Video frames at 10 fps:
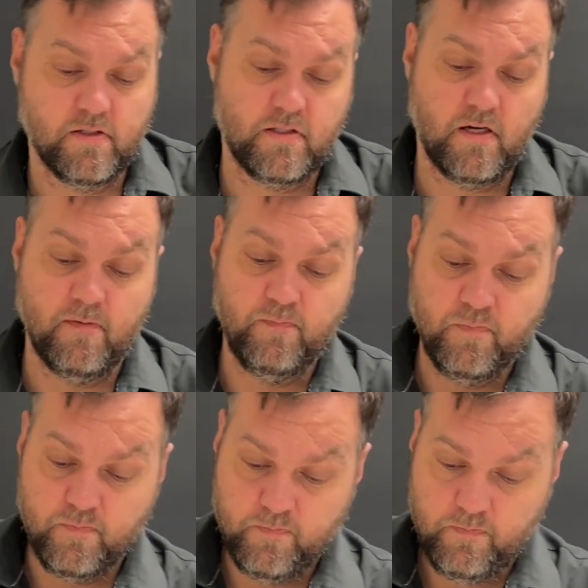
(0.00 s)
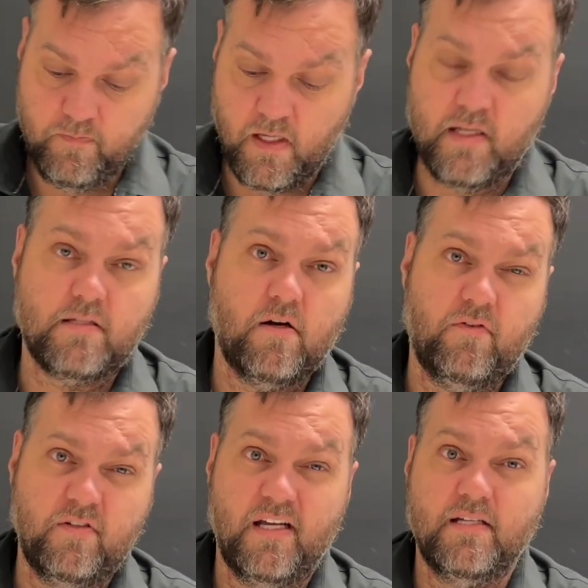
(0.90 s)
So it's
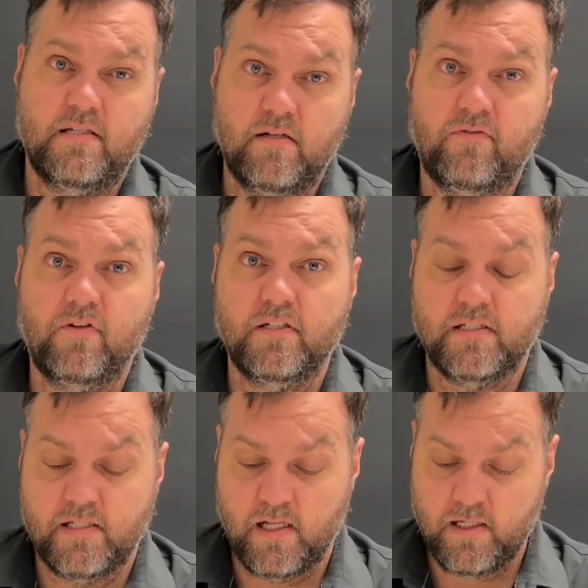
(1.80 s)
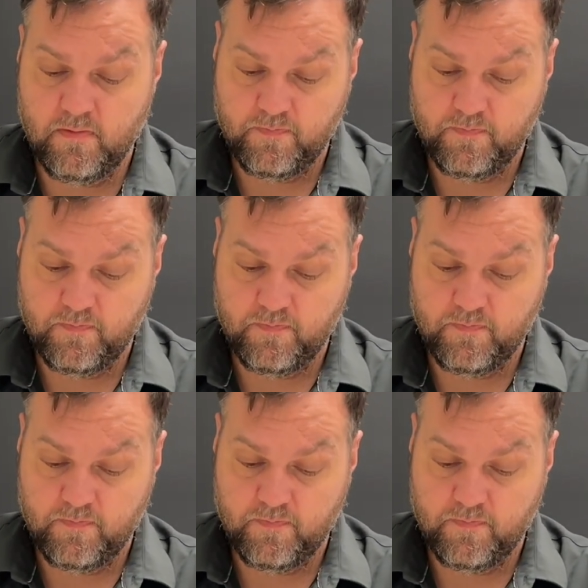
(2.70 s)
often easier to find a seller